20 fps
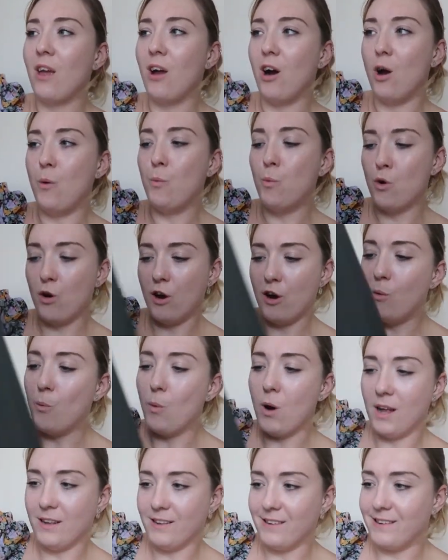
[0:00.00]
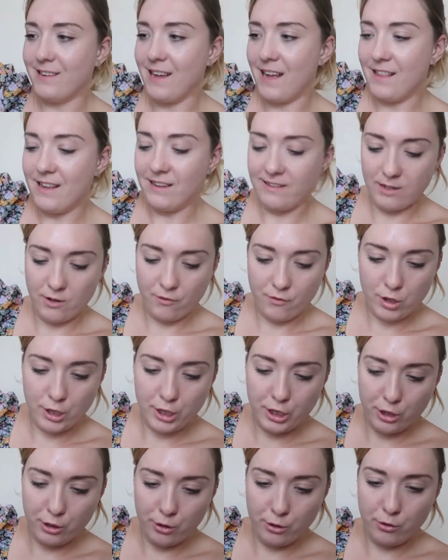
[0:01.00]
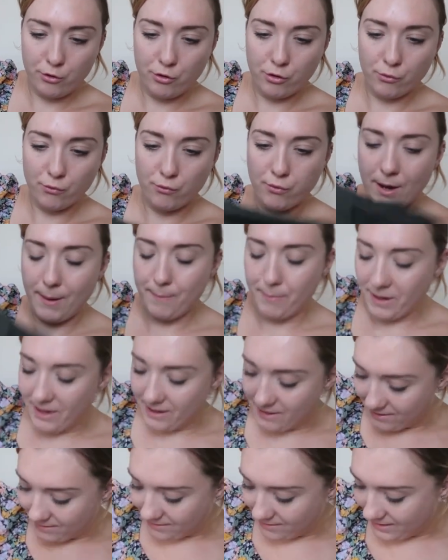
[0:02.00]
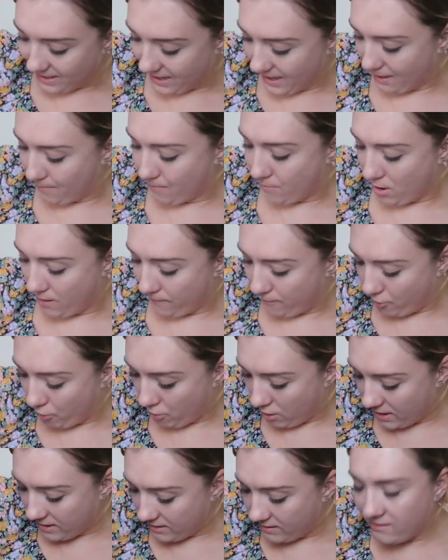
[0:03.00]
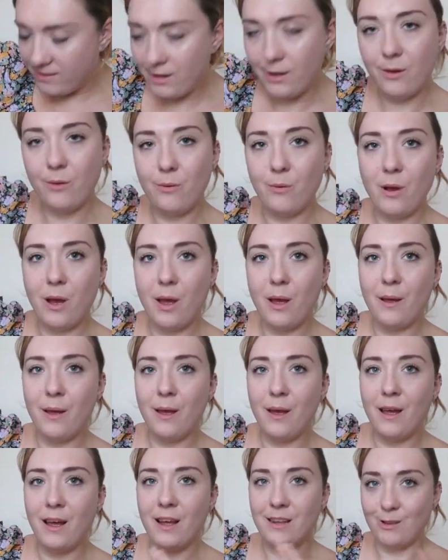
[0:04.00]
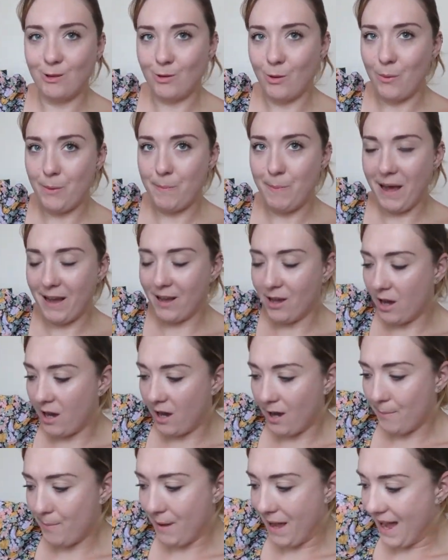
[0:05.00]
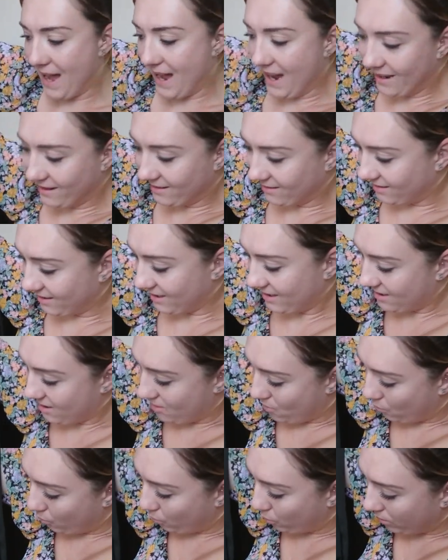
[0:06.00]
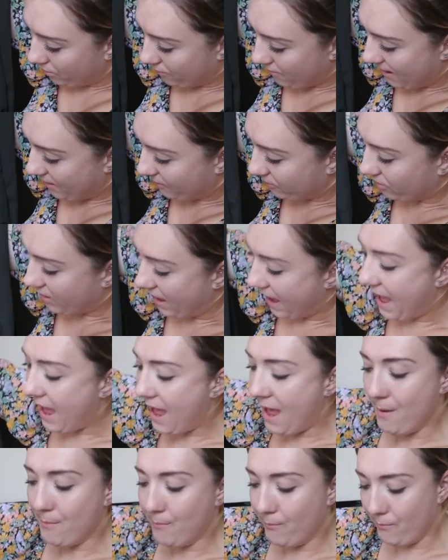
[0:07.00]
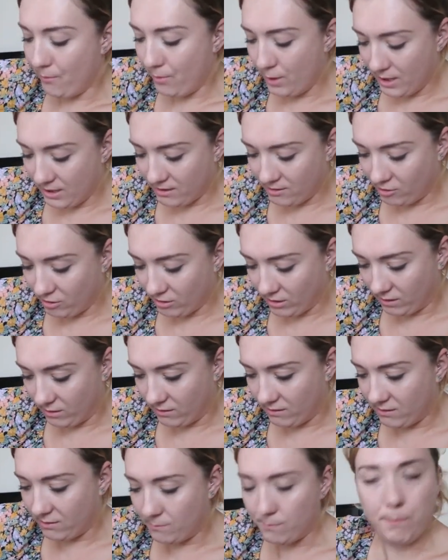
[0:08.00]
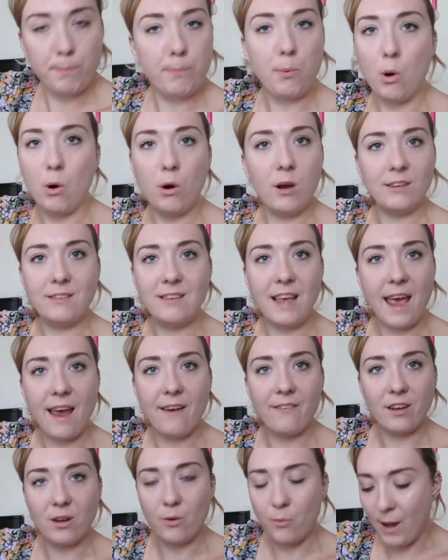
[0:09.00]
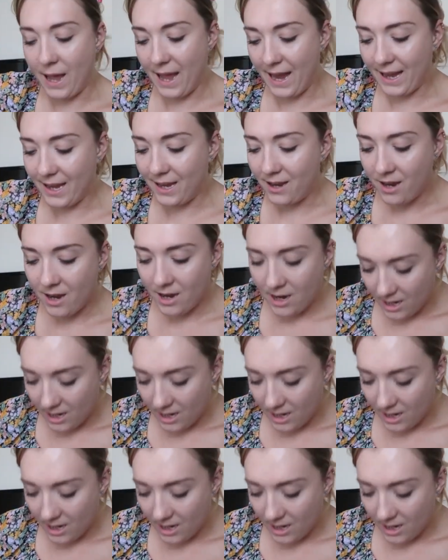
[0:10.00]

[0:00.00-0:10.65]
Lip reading: I wore it once and there's a huge rip in the seam. I've tried to sew it back up and all around the hem is just tearing away.